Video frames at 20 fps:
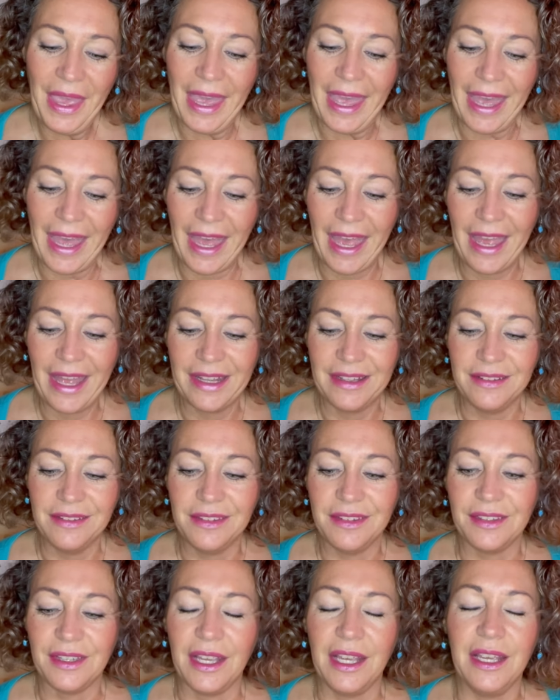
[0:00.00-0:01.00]

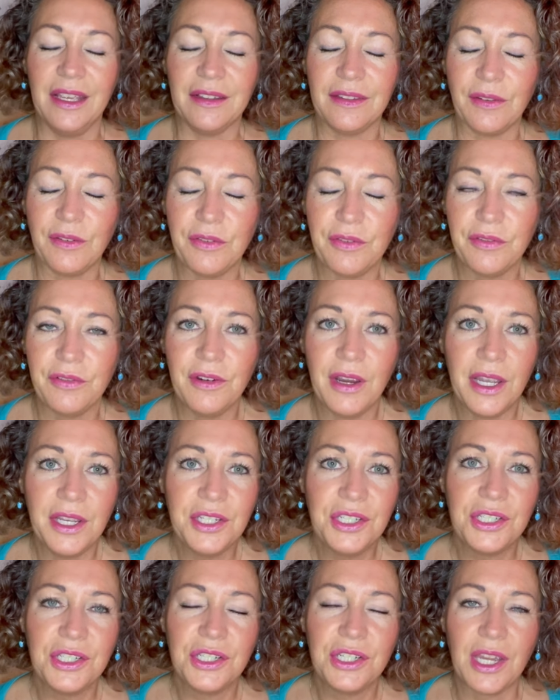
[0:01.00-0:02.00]
And it's
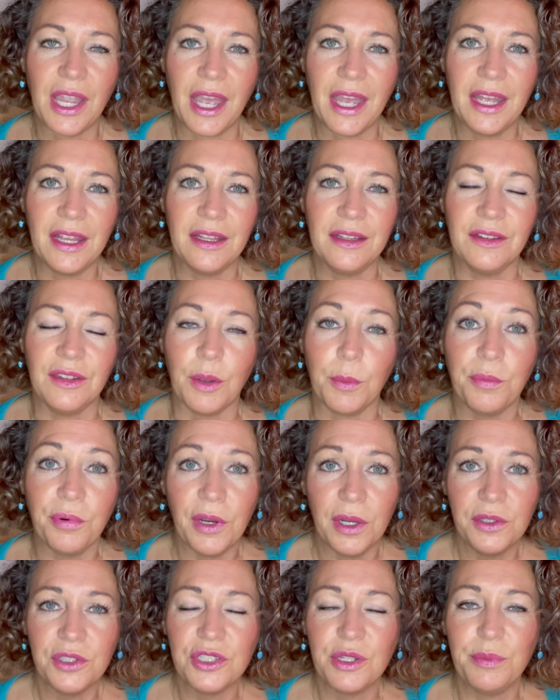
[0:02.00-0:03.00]
fresh and
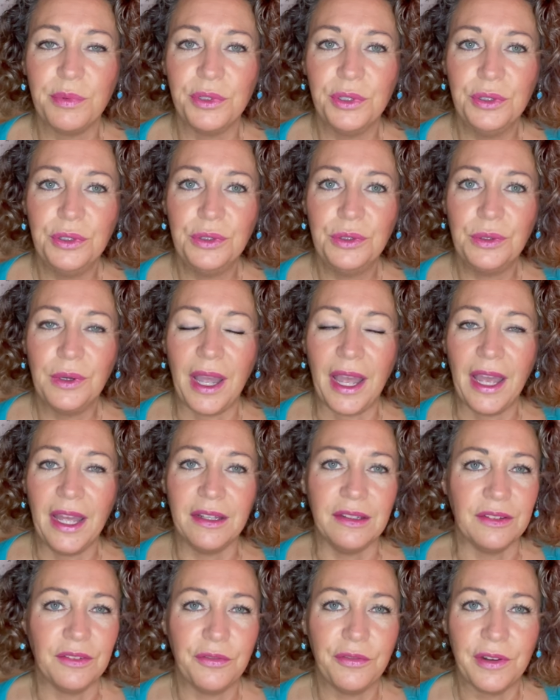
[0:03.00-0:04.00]
approachable
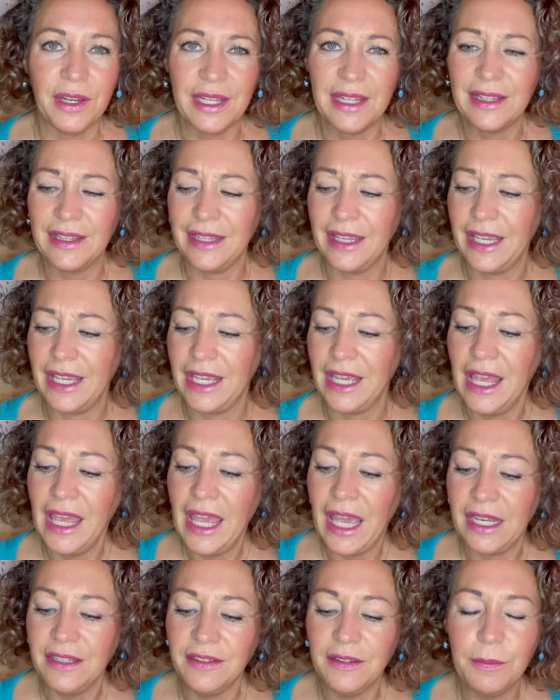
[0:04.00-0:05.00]
and friendly.
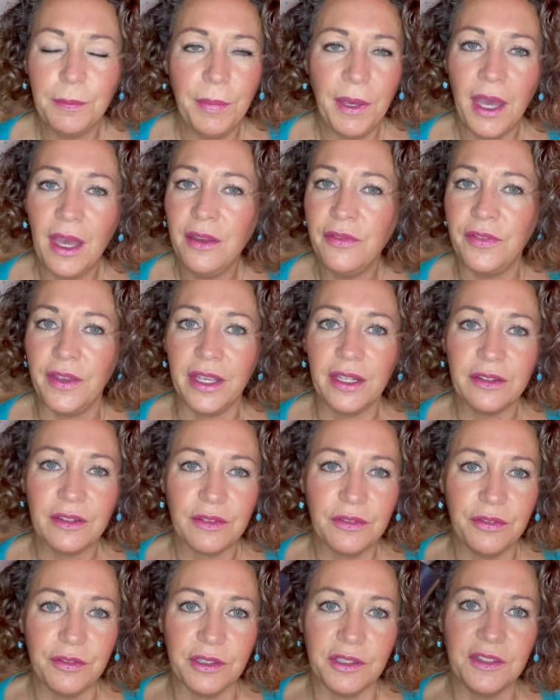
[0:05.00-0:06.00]
And it's just
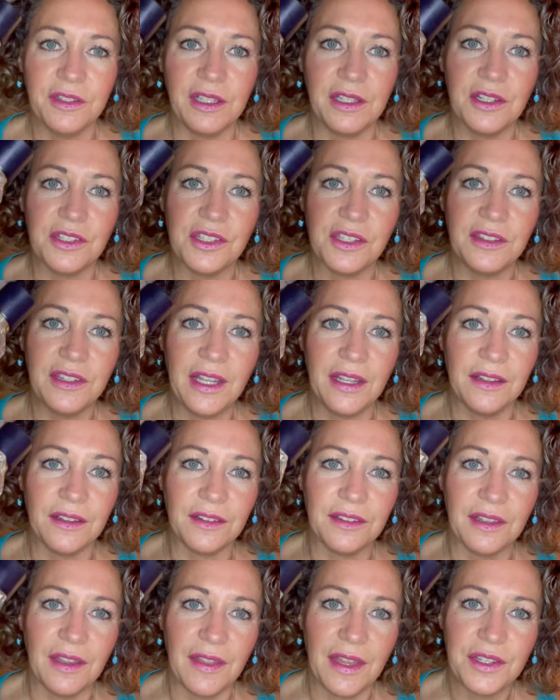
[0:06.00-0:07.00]
perfect for a signature
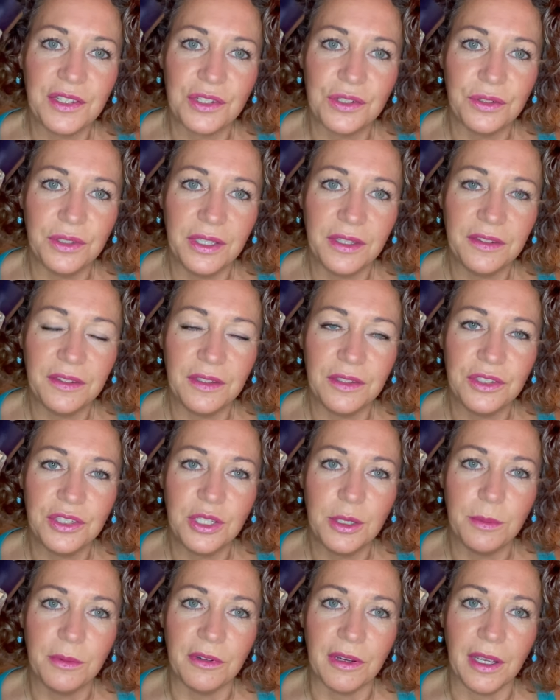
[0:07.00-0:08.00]
scent. So that's Joyeuse
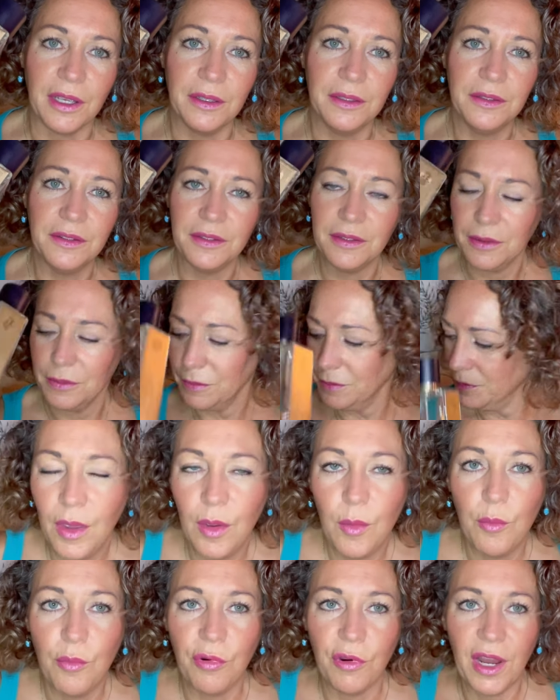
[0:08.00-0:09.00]
Tuberose.
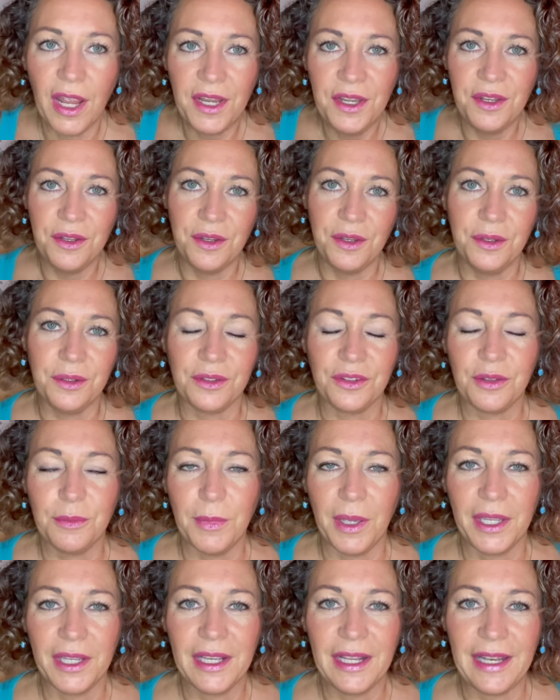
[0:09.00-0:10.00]
Brand new to
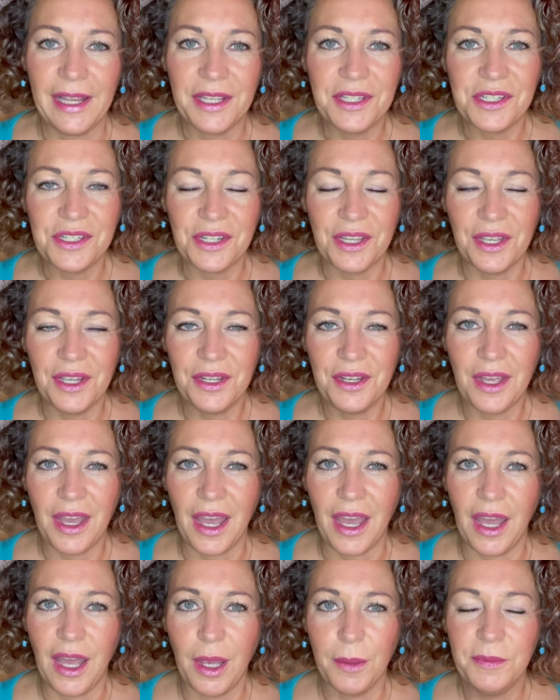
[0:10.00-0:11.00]
my collection.
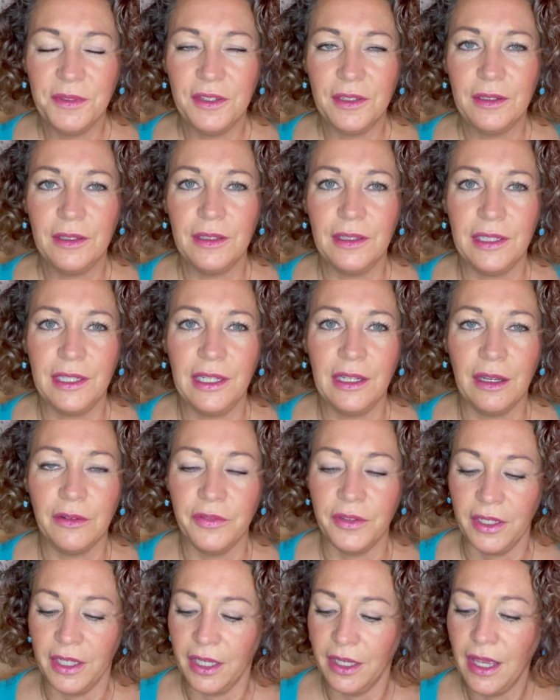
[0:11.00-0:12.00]
Absolutely
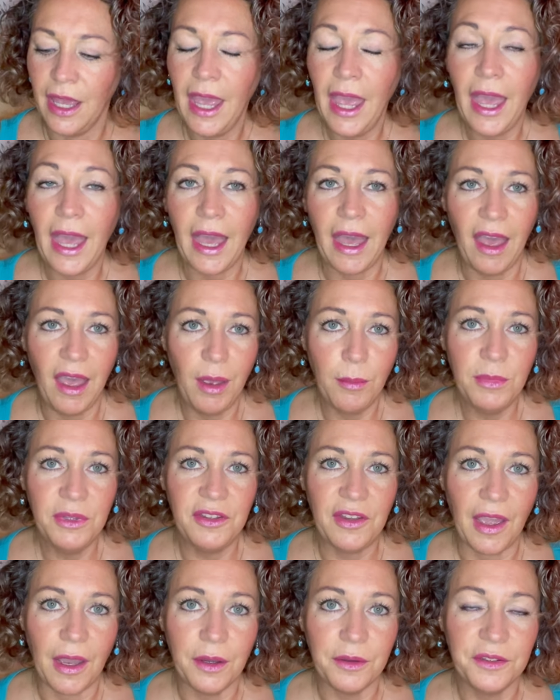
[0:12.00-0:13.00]
loving it. I'm
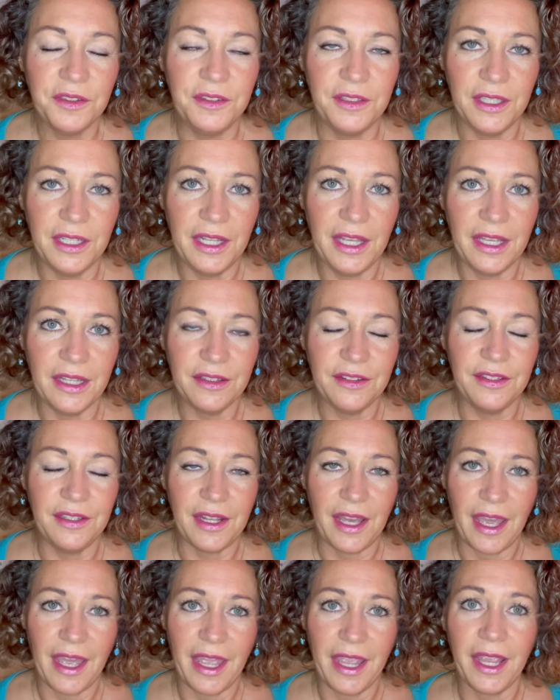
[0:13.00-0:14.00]
doused in it
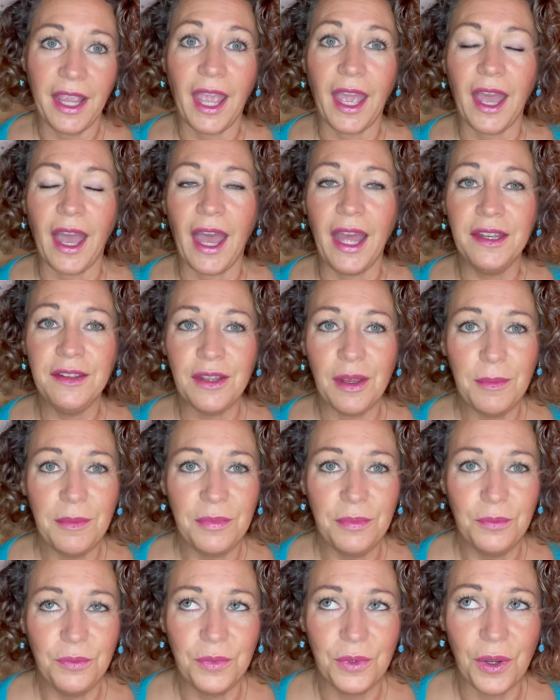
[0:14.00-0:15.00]
today. And I
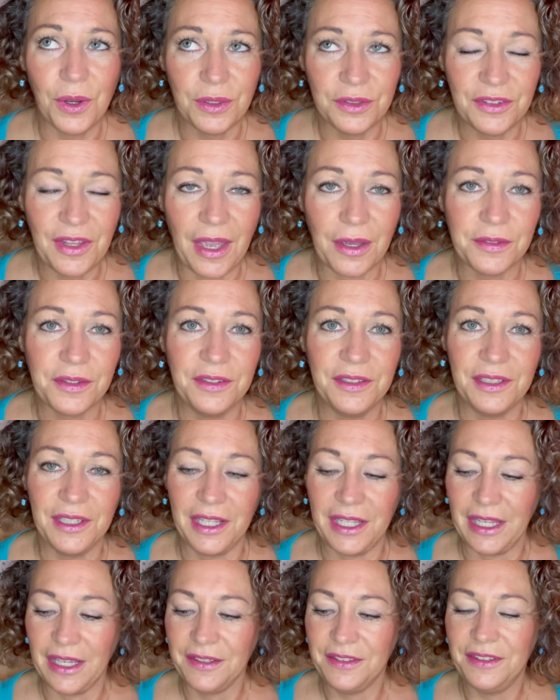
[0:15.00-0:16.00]
got doused in
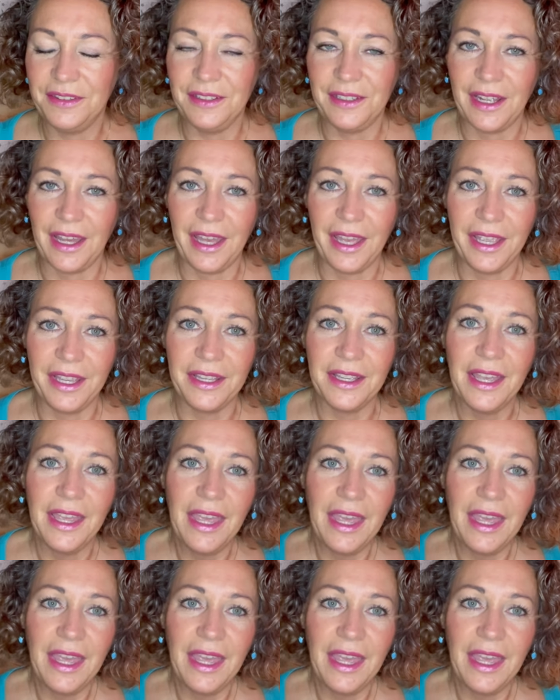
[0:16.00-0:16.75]
it yesterday.